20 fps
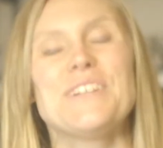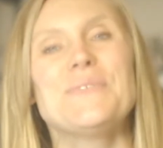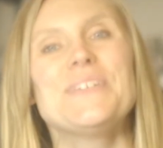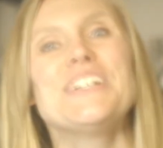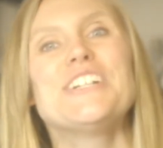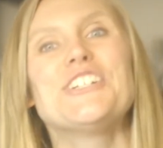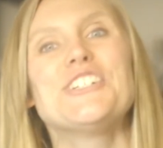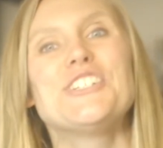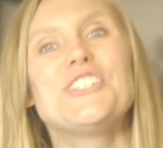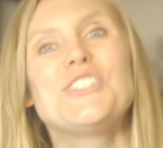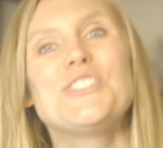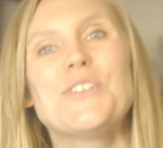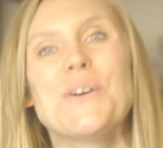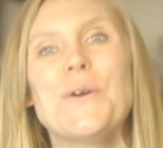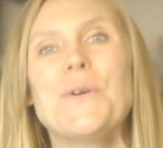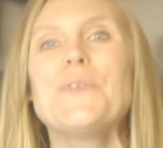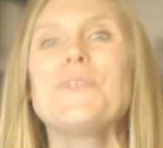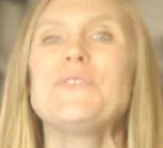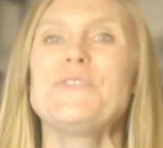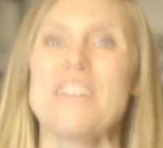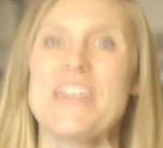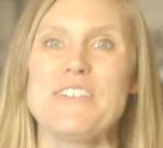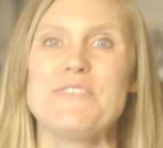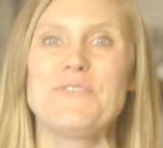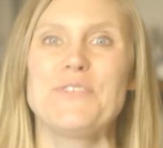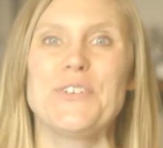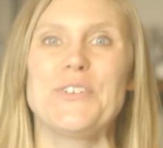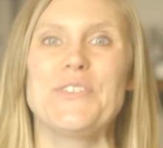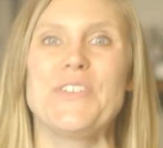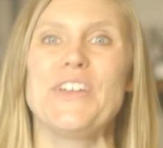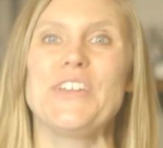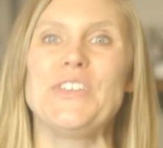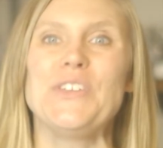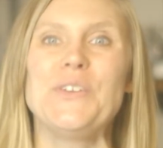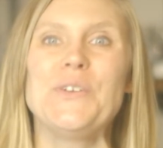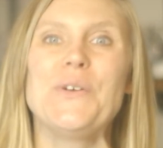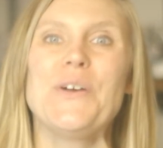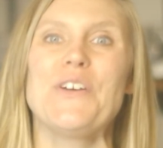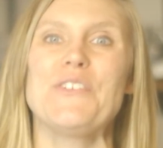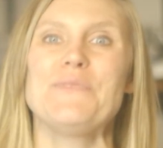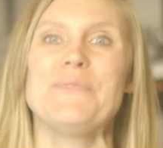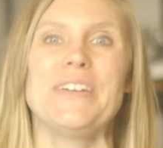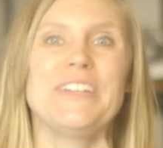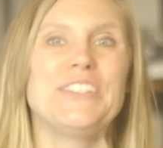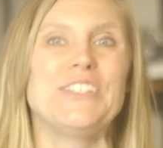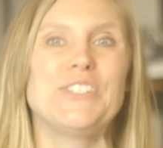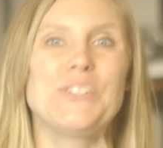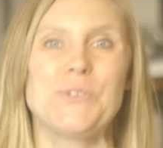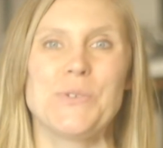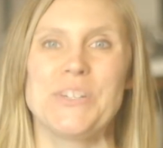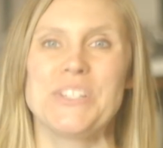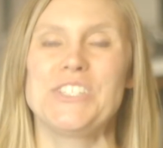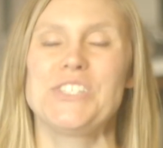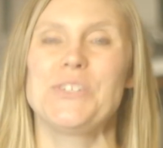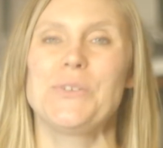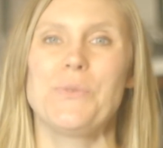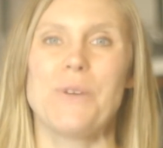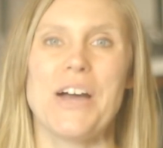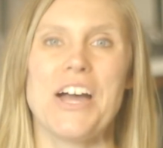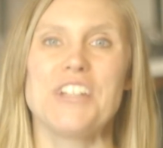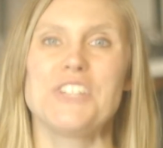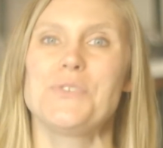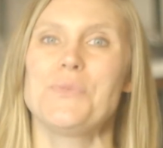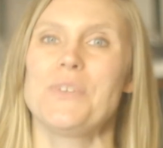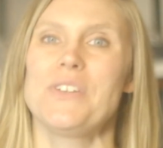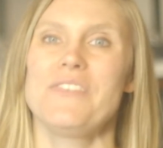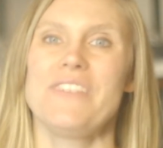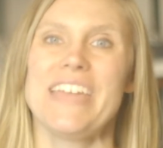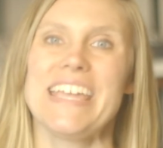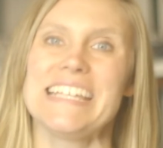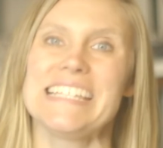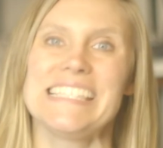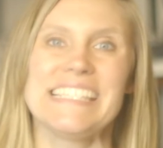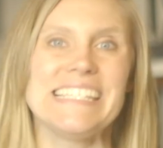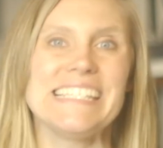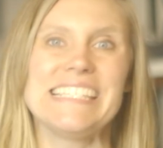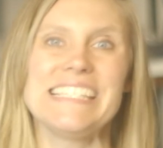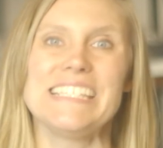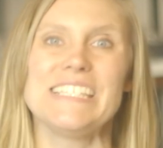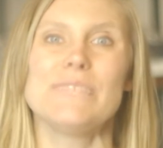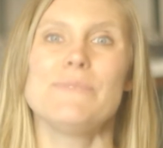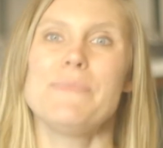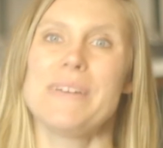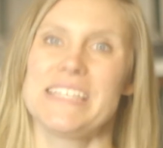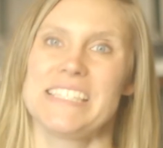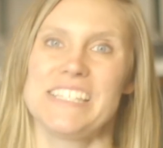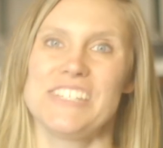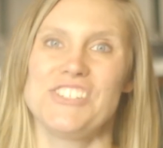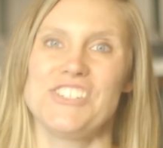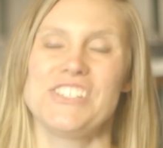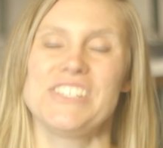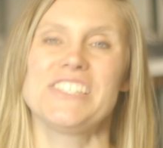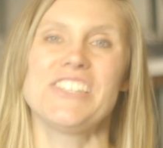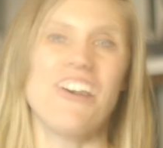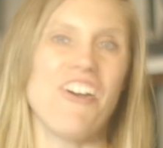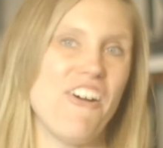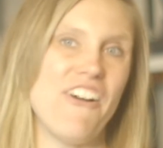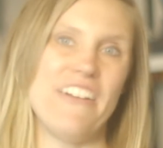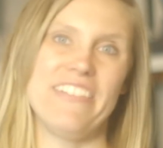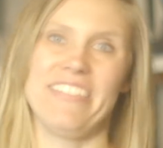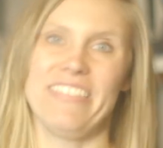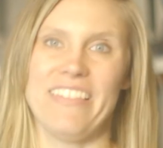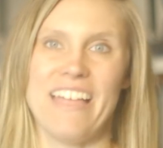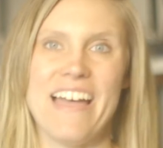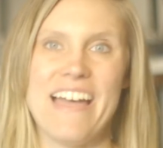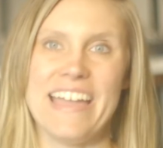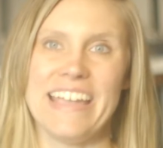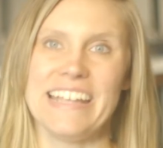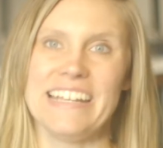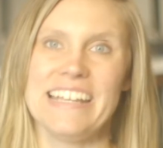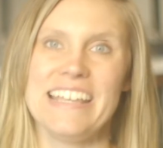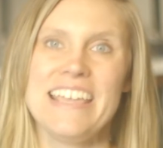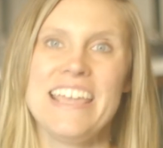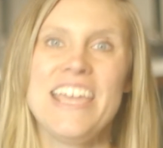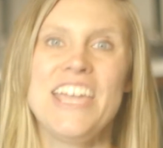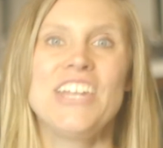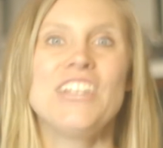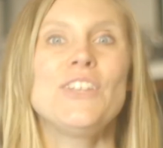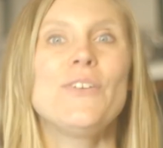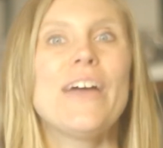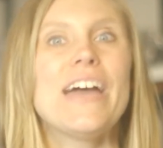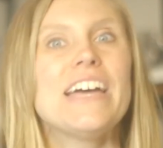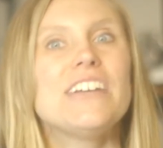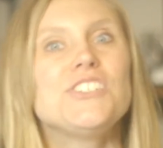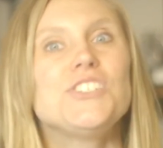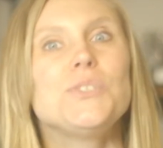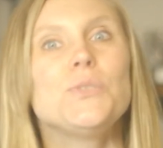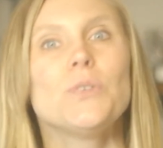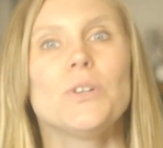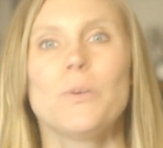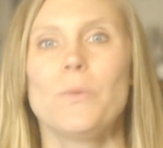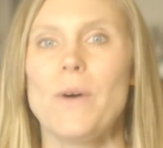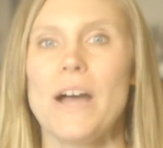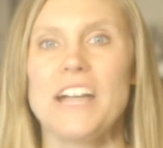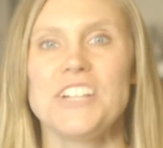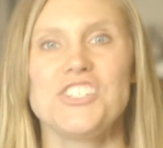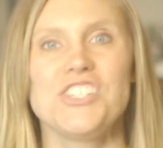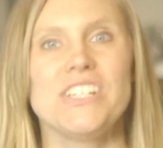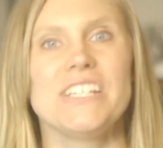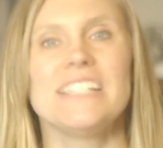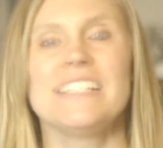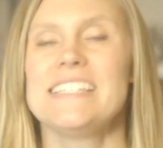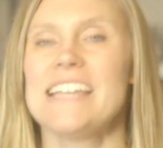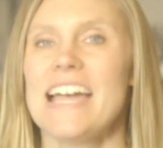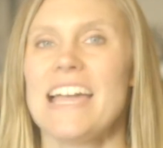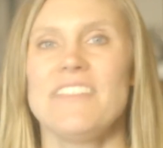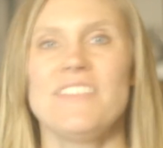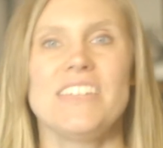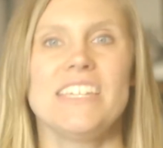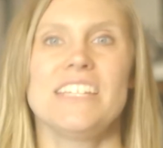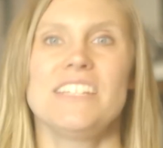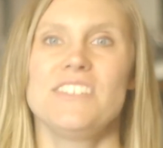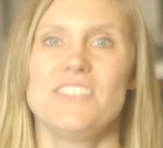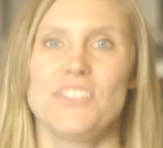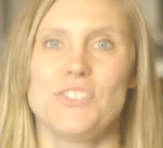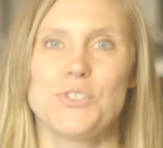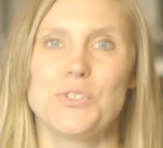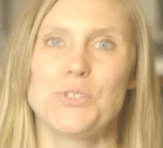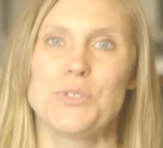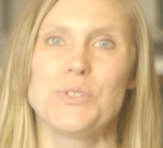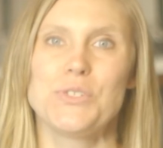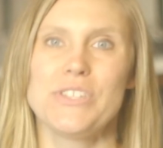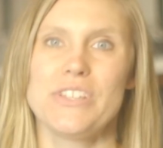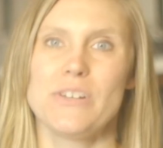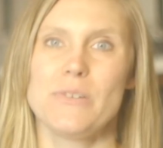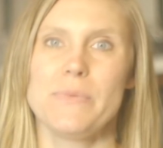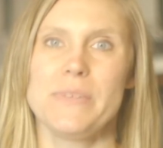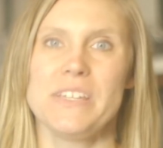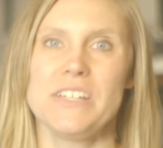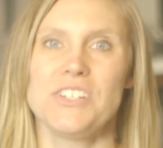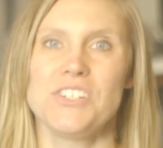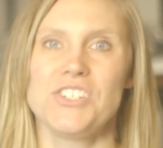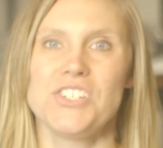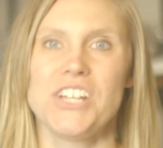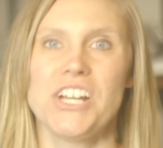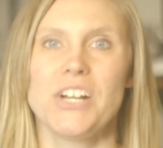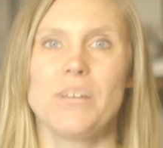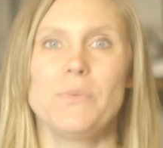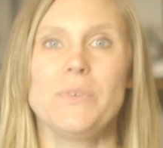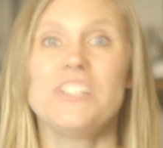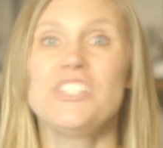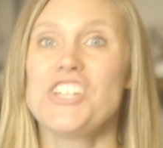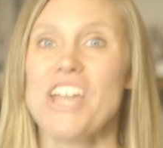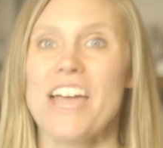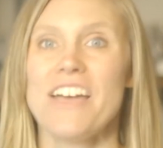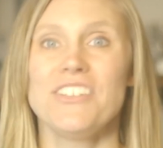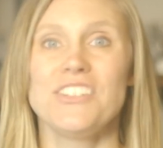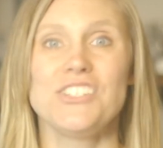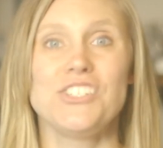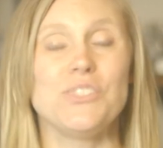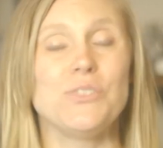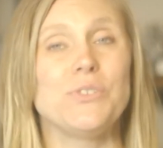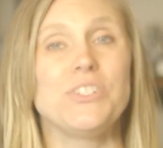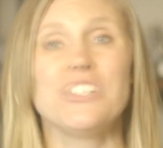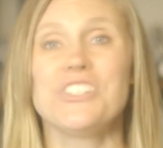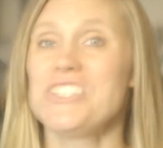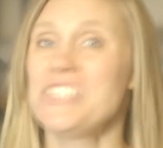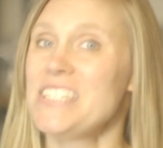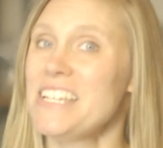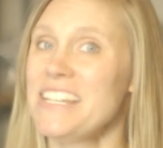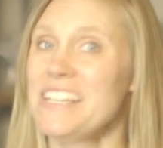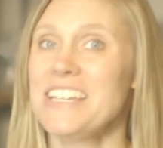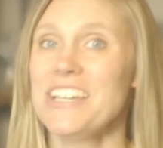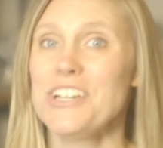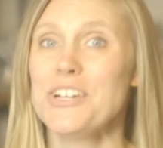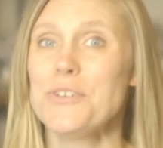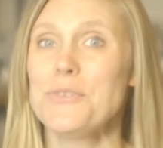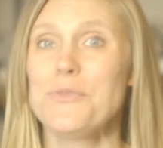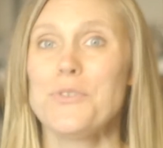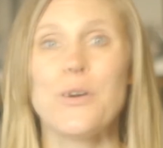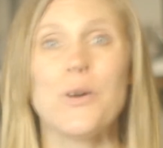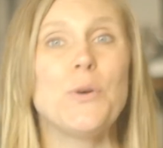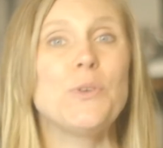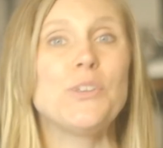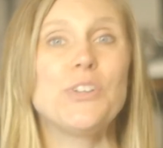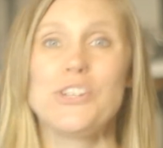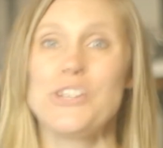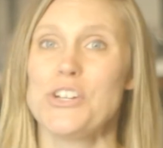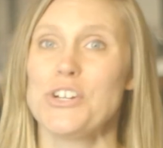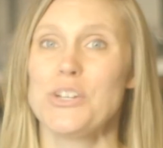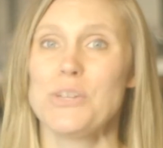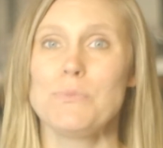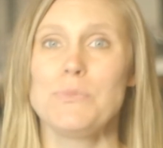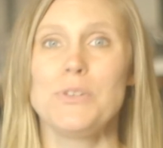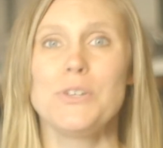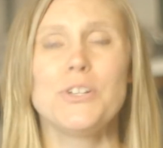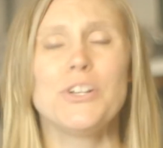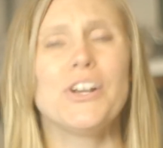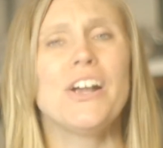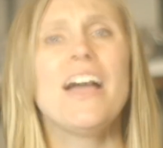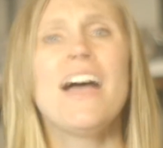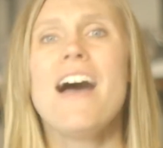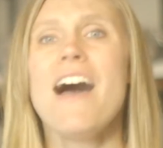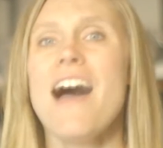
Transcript: there, we are so thankful that you have made the choice to watch one of A C C's messages online. You know, as you are watching and diving into the truths that are being shared, we challenge you. You're sitting at your phone or your computer,